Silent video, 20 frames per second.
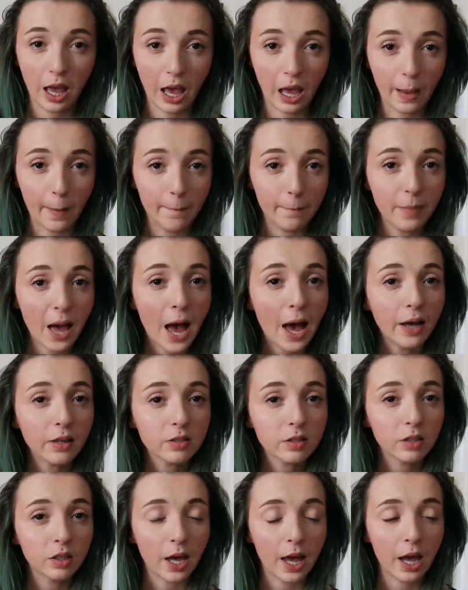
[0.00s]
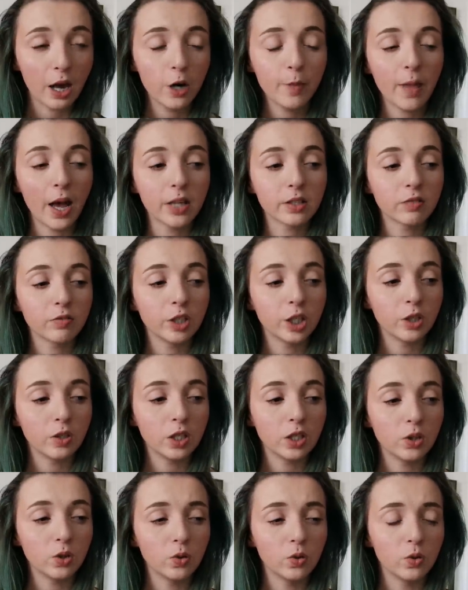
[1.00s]
a mask, a hair mask for you
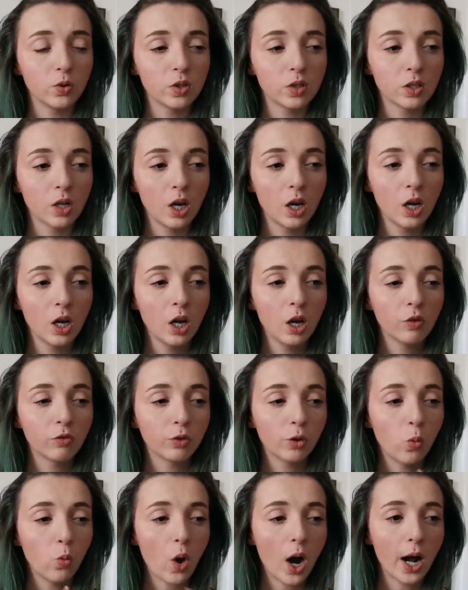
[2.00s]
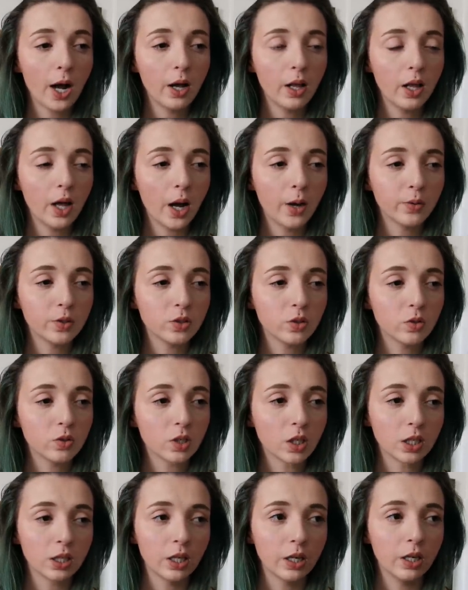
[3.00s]
to use. For a while, I was
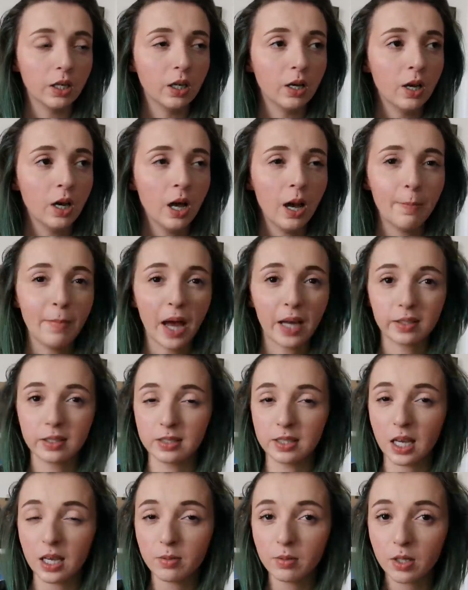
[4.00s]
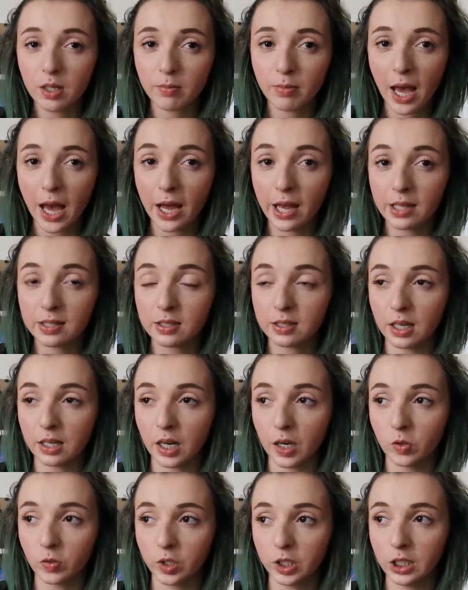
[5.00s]
using the macadamia mask,
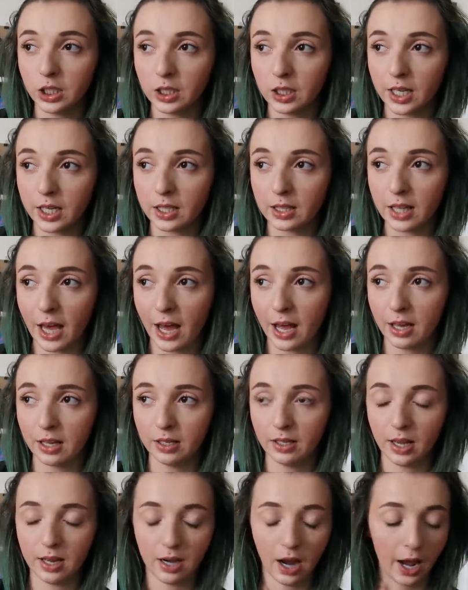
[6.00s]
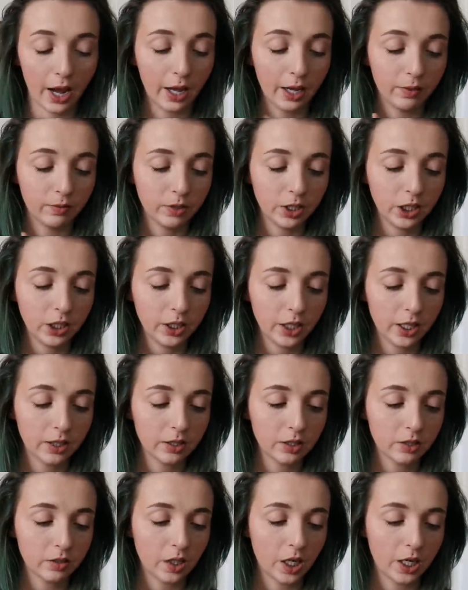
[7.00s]
and I really like that, and I really
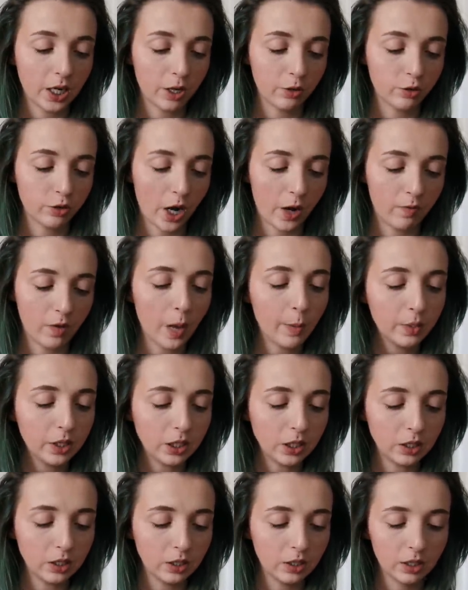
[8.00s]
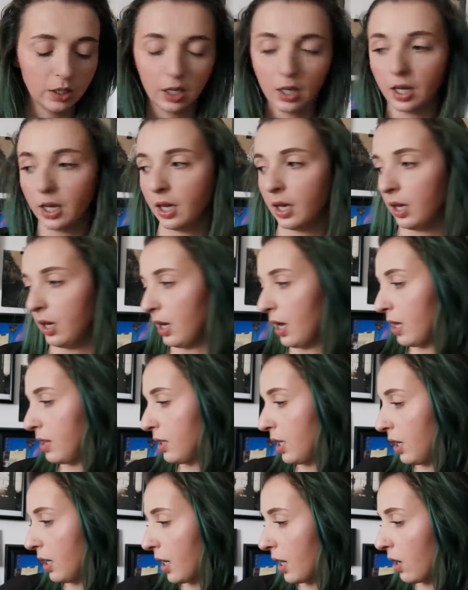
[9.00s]
like this right now, Dry Remedy.
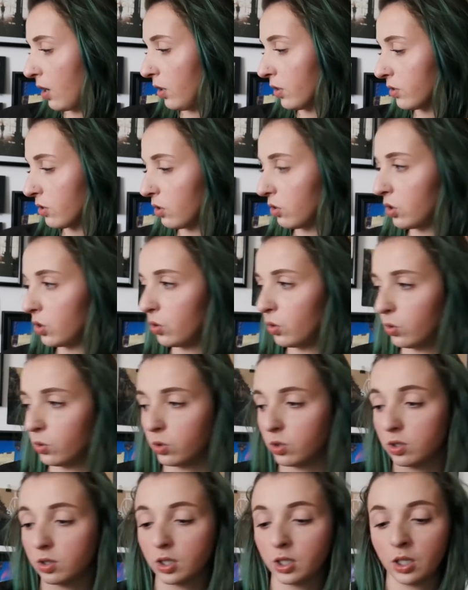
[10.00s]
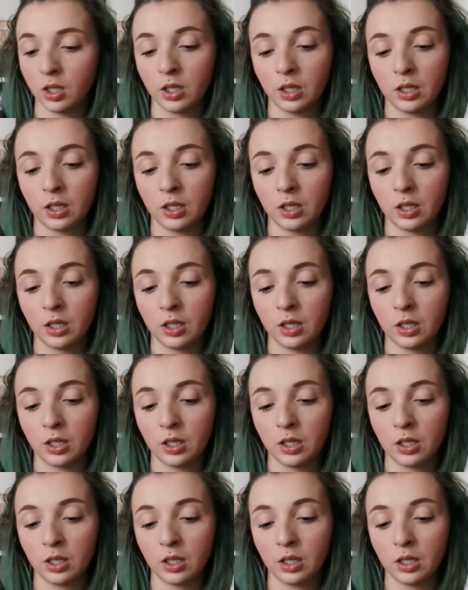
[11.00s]
And then I also use